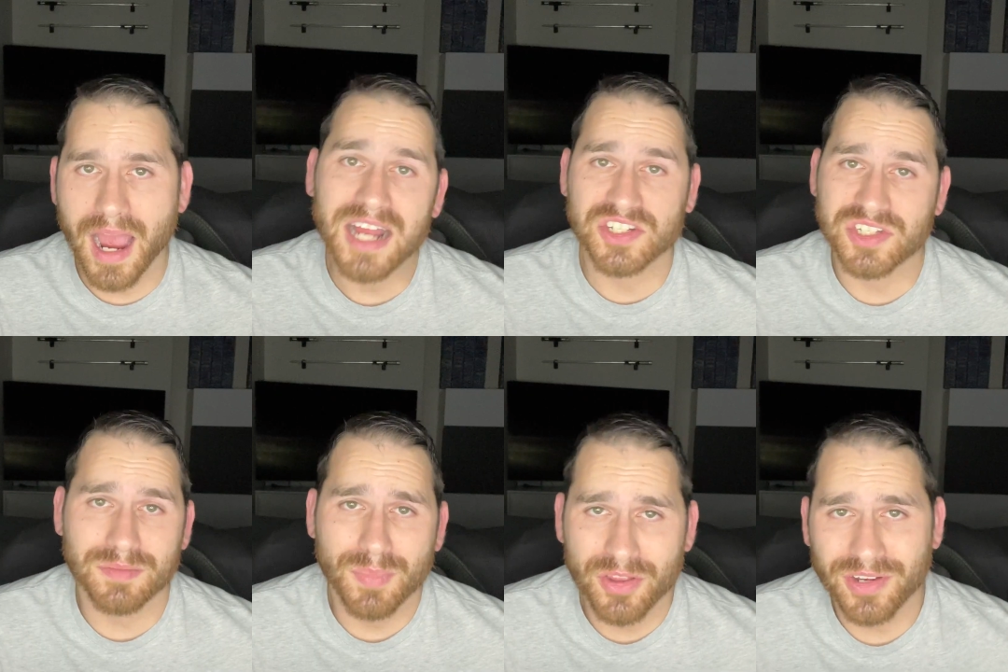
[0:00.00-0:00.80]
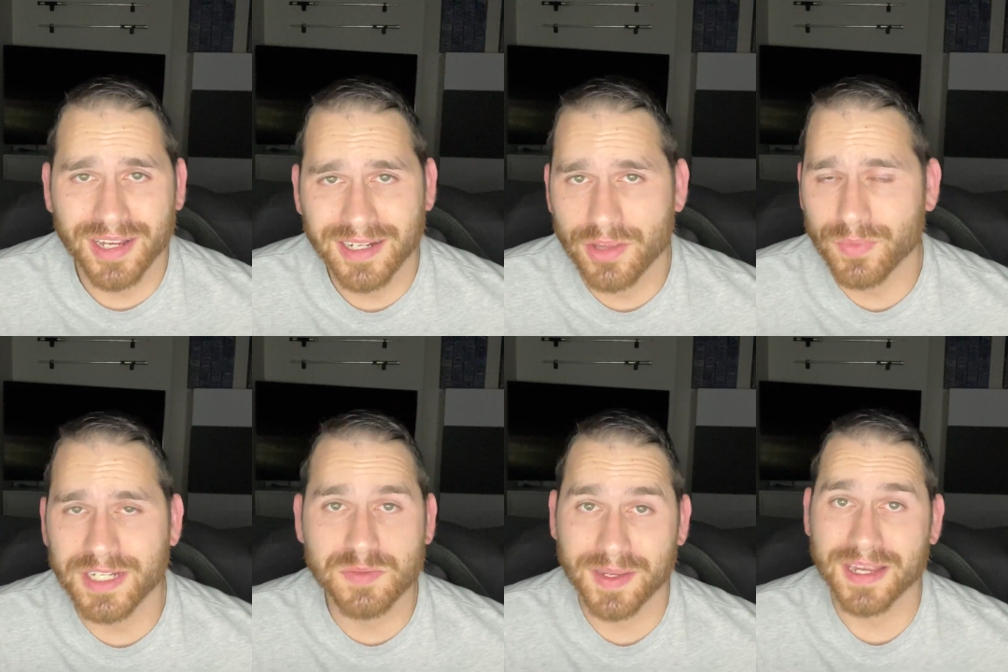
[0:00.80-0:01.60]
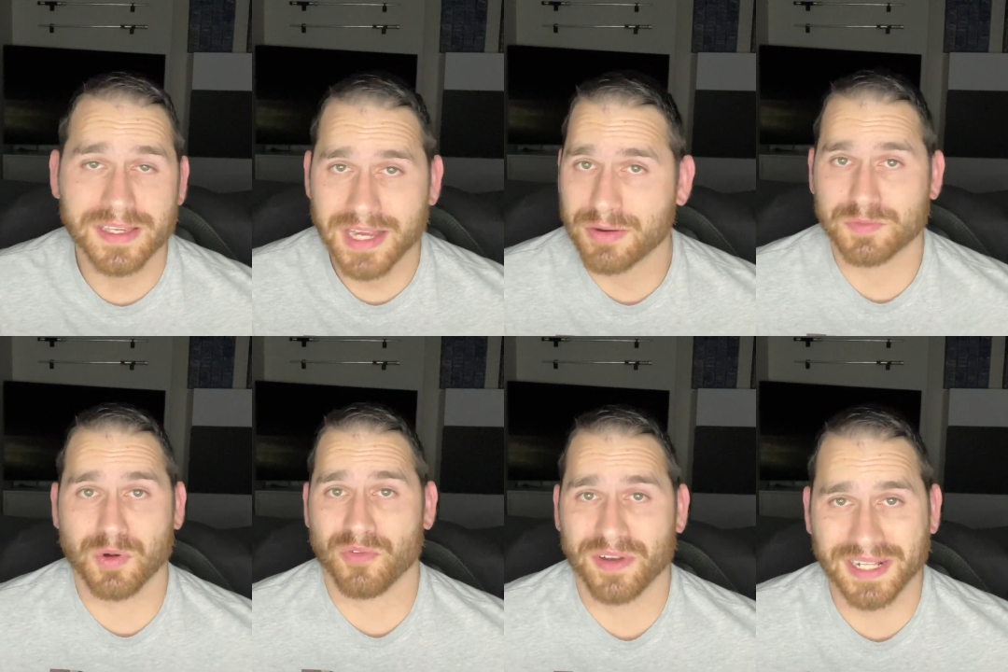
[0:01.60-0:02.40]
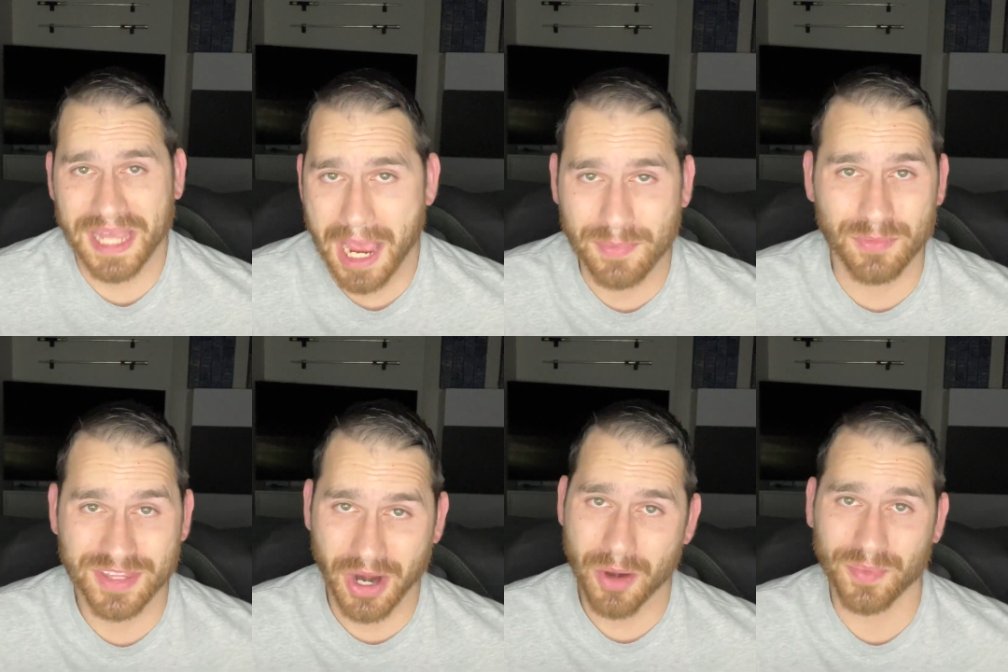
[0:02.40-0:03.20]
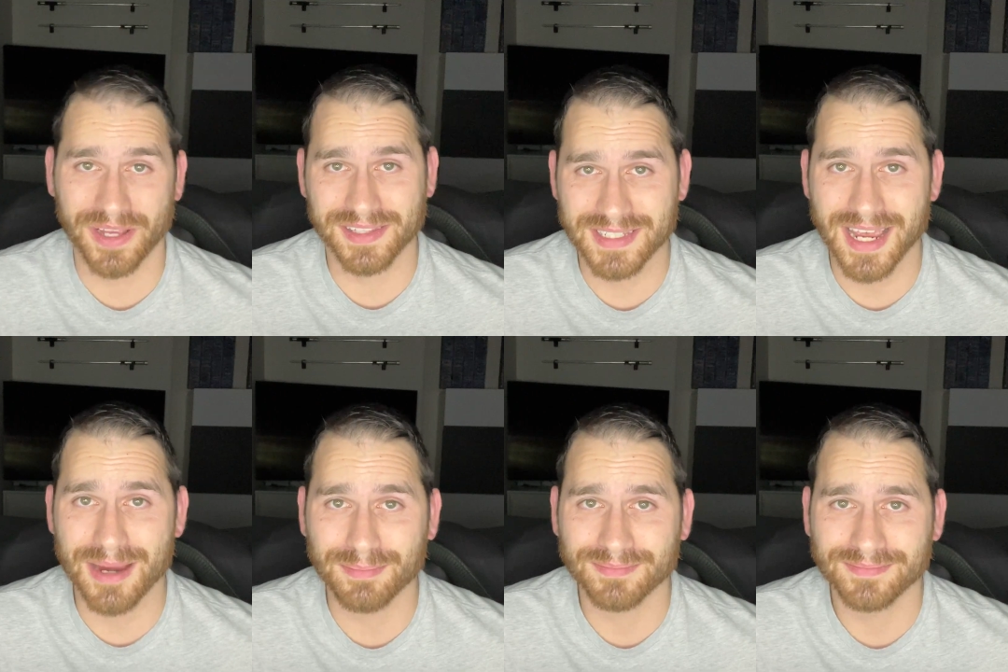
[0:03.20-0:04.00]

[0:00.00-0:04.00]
I just didn't bother getting into the weeds because I was perfectly happy with CarPlay at the time.